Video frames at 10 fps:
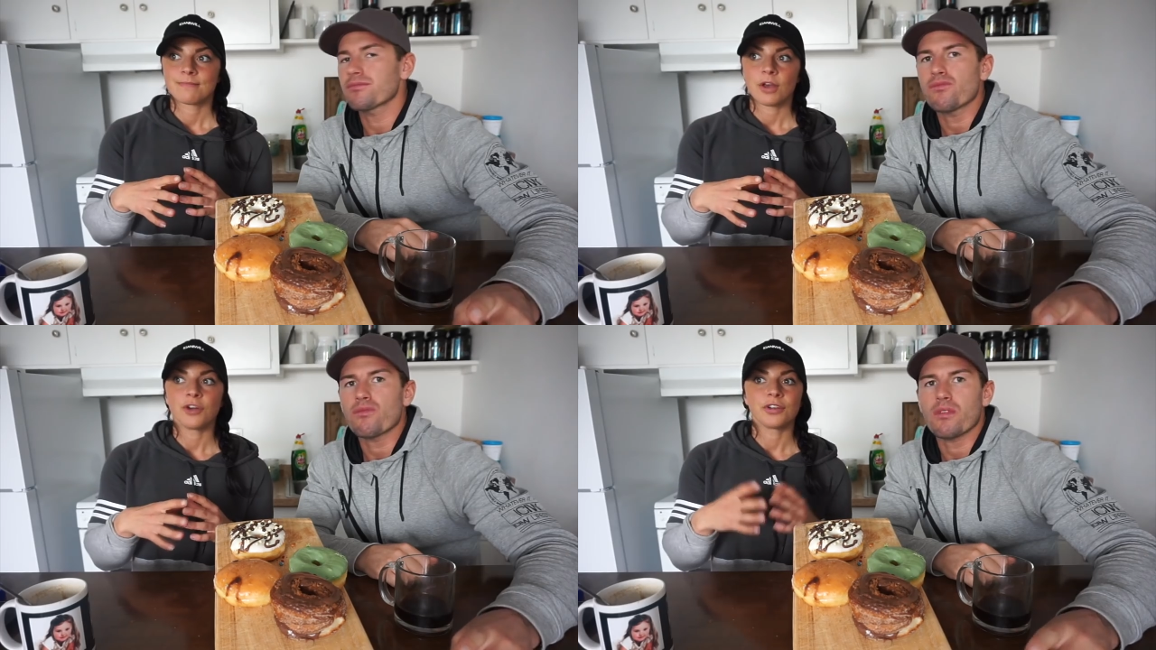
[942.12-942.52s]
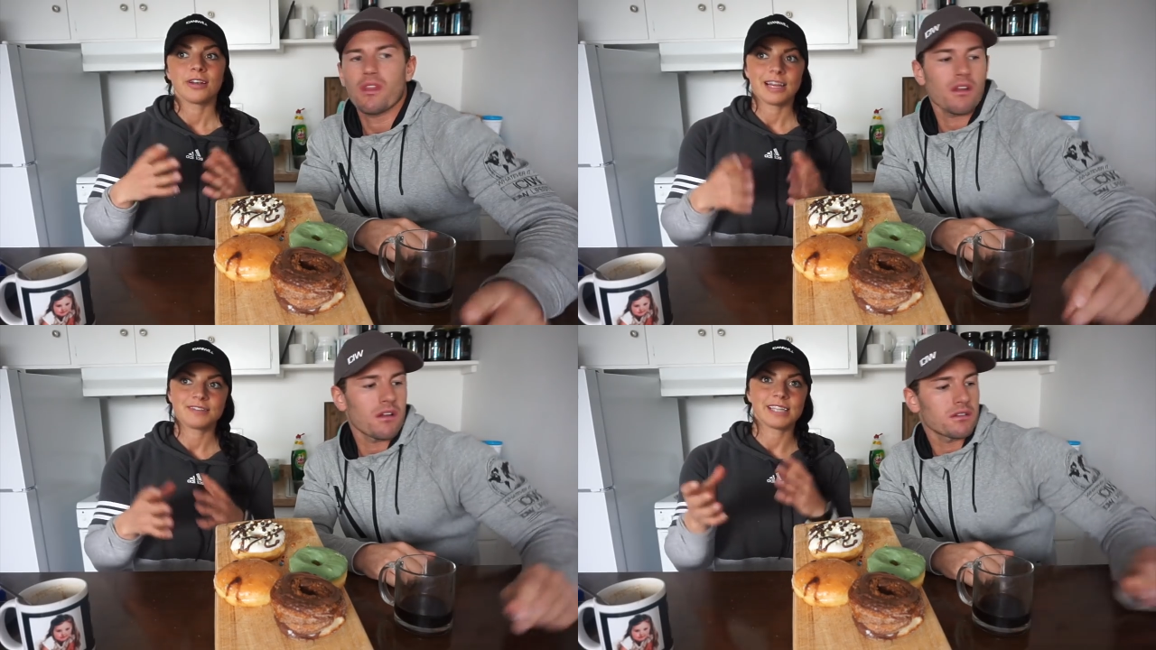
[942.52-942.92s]
Speaker 1: on a
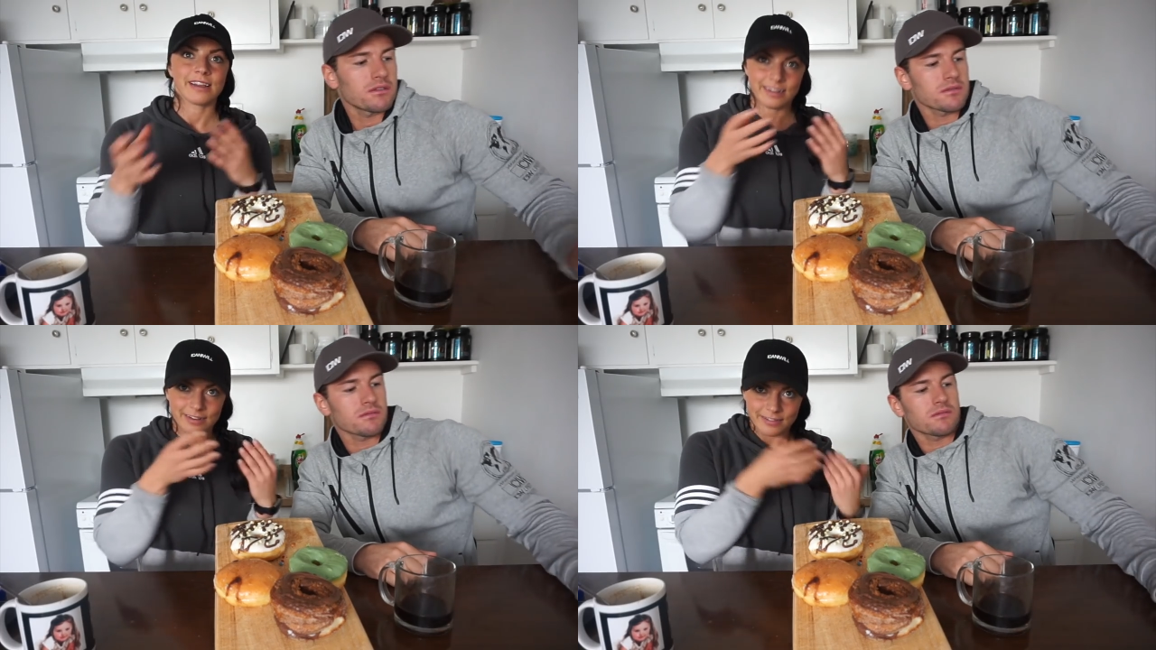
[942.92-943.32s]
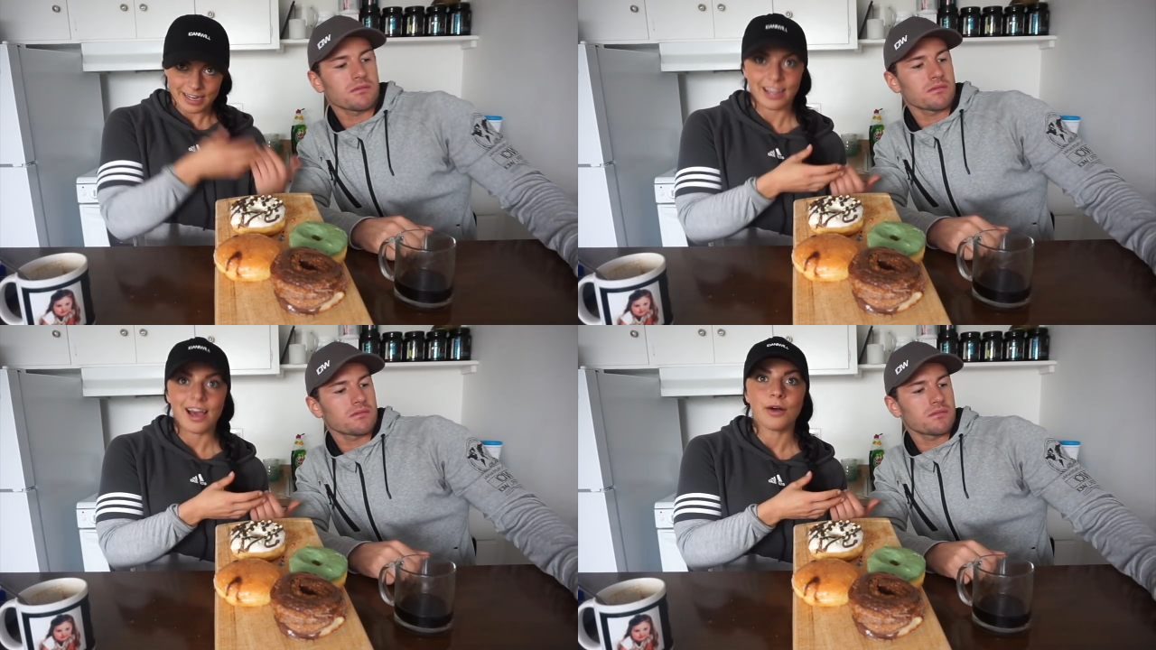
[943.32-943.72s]
lifestyle
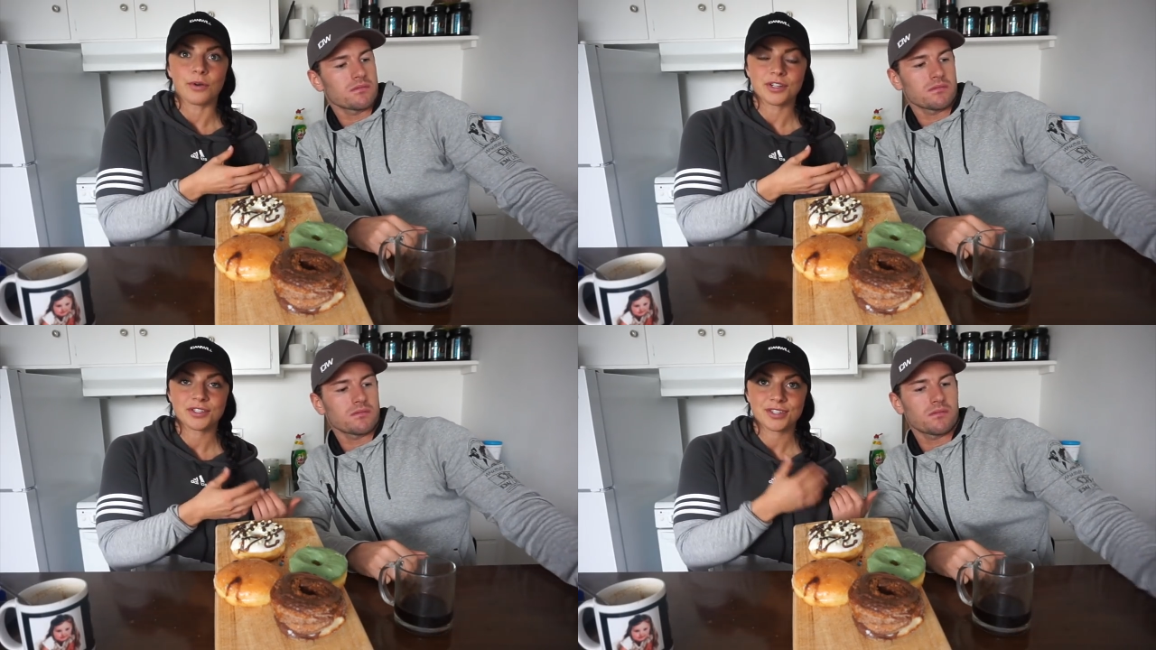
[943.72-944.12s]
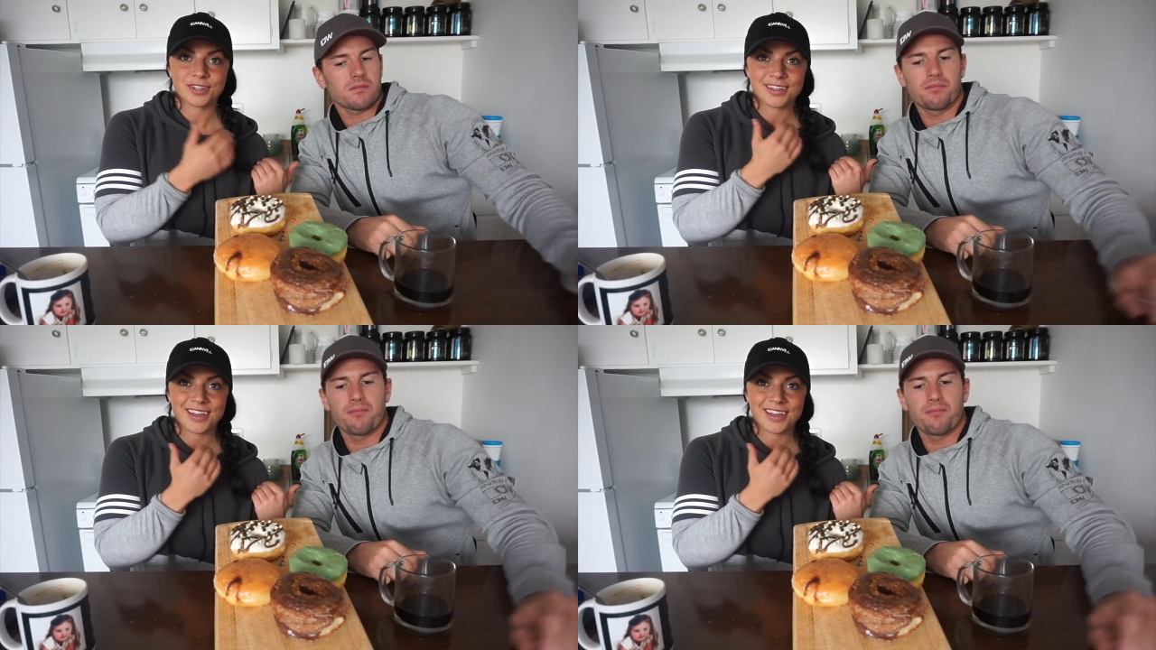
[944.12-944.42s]
like ours